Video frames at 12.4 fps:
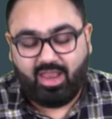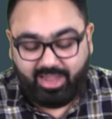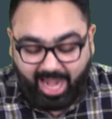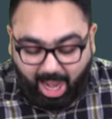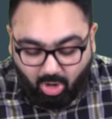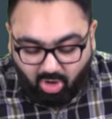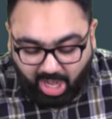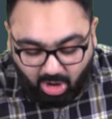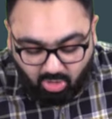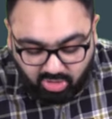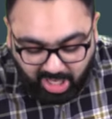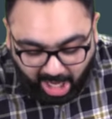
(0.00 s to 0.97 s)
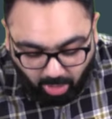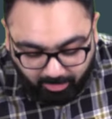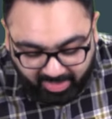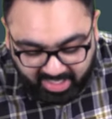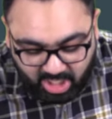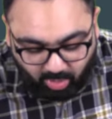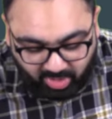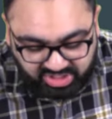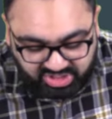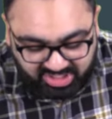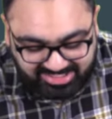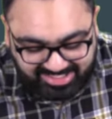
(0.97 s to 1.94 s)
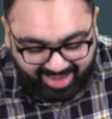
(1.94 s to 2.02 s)
Now count how many
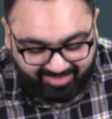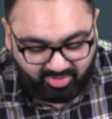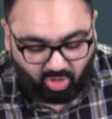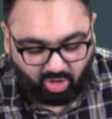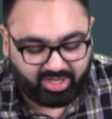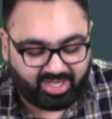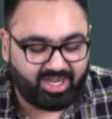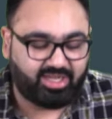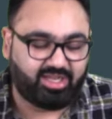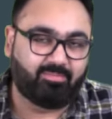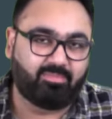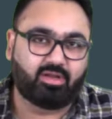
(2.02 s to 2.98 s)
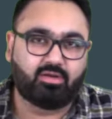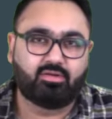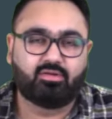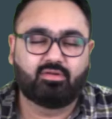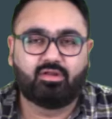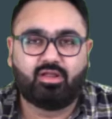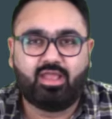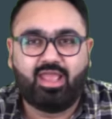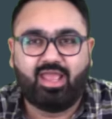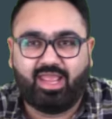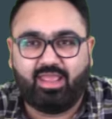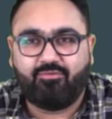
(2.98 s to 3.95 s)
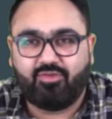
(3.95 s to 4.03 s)
questions have you already attempted.
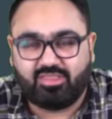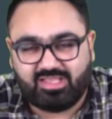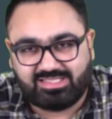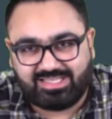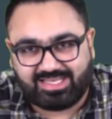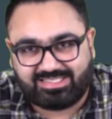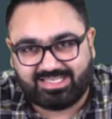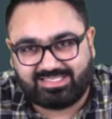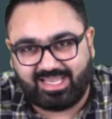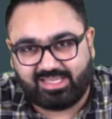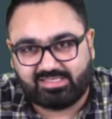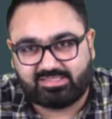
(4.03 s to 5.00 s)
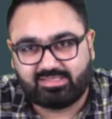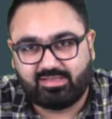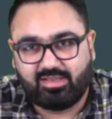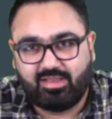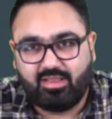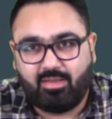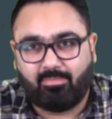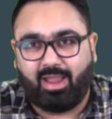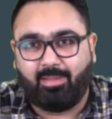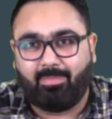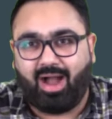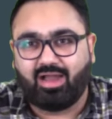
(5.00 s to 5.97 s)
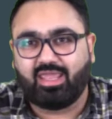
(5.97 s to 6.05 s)
If in this exercise,
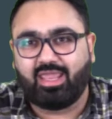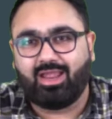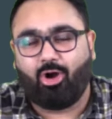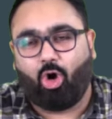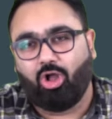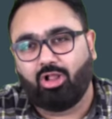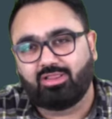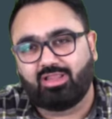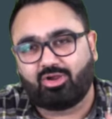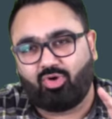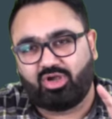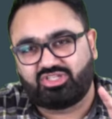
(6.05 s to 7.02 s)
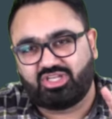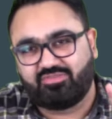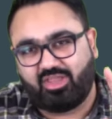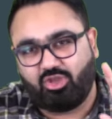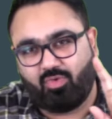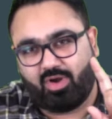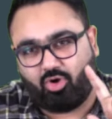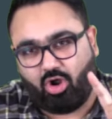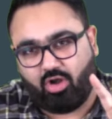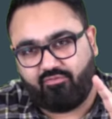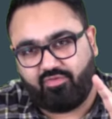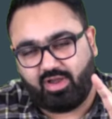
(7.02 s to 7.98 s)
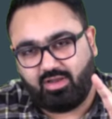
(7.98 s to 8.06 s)
by marking all the questions where you are
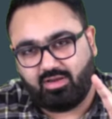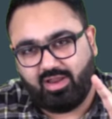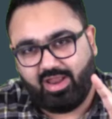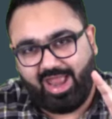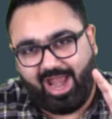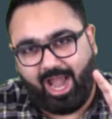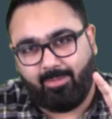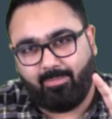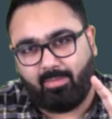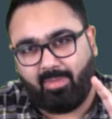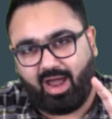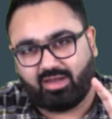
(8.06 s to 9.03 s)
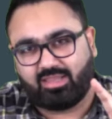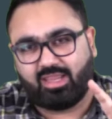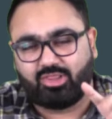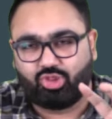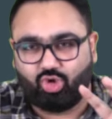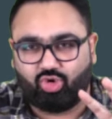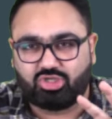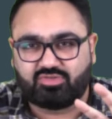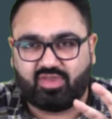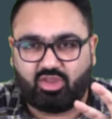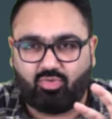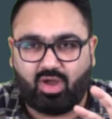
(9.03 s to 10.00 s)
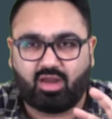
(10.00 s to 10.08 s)
confident and by marking those
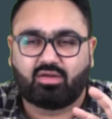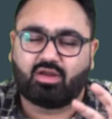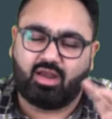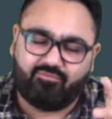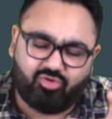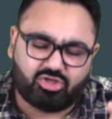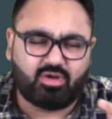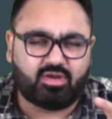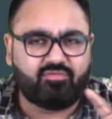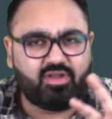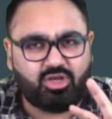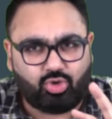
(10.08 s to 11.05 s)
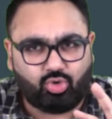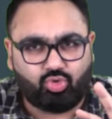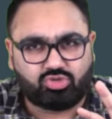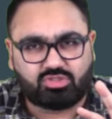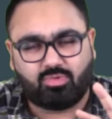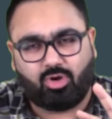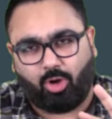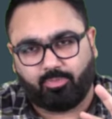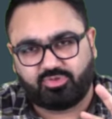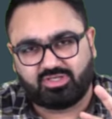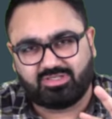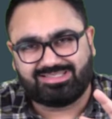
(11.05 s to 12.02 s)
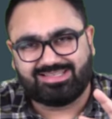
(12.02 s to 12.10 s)
where you are confused between two
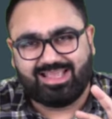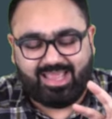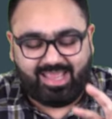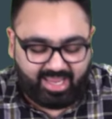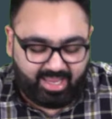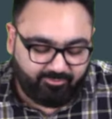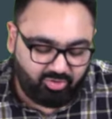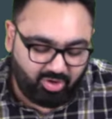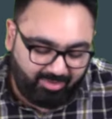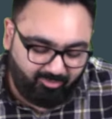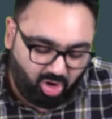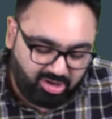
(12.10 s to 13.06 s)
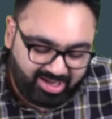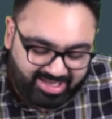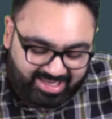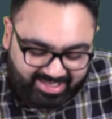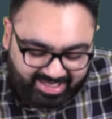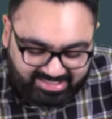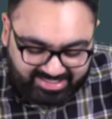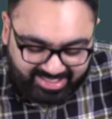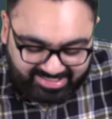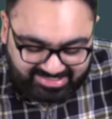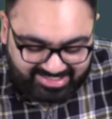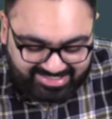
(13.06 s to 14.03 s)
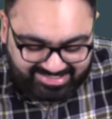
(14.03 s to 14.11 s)
options, if you have already reached,
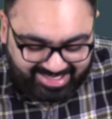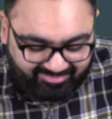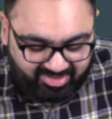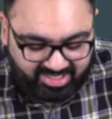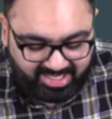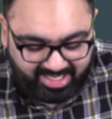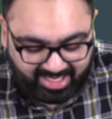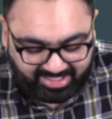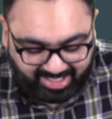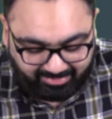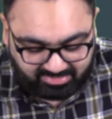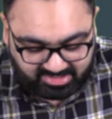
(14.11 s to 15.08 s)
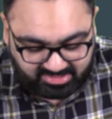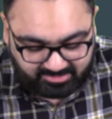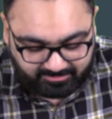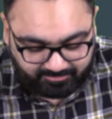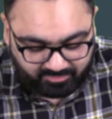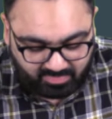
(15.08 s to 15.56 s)
let's say, 70 attempts,